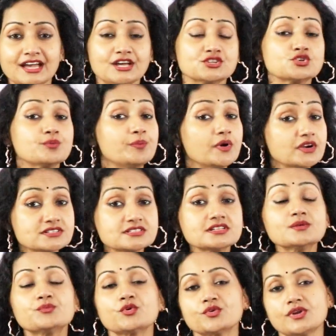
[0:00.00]
So
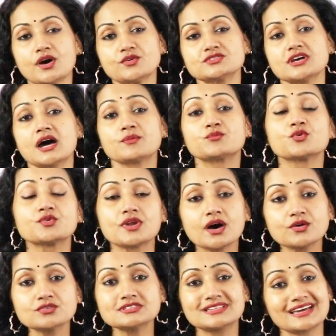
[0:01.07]
personal pronouns are
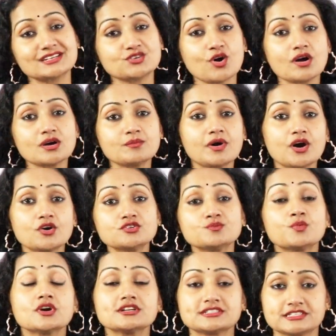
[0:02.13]
pronouns that talk about
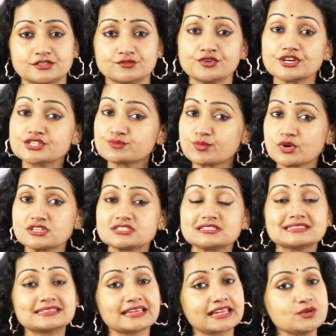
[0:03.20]
person, first
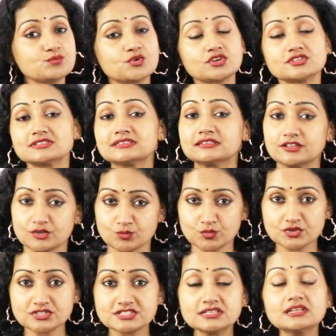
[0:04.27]
person, second person, third
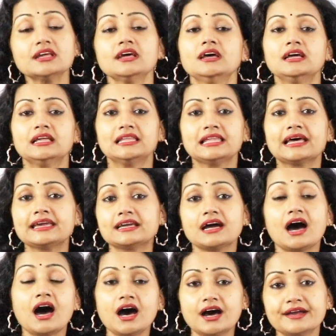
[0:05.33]
person, like
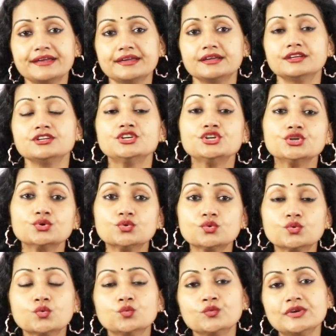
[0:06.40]
I, you,
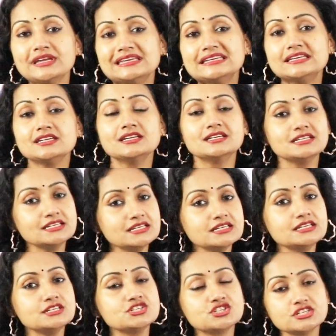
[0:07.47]
we,
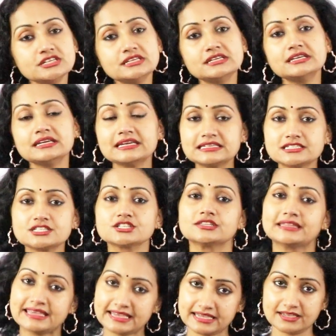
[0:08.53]
he, she, it,
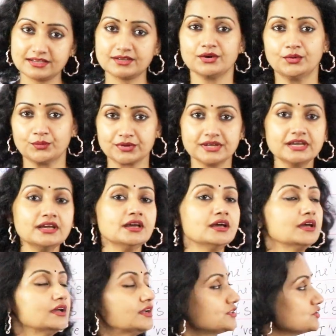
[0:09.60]
they. Okay,
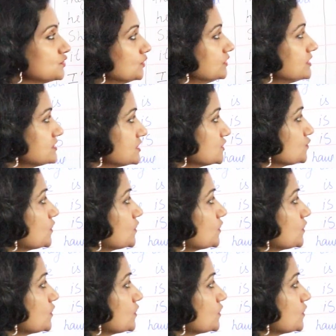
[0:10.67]
so this is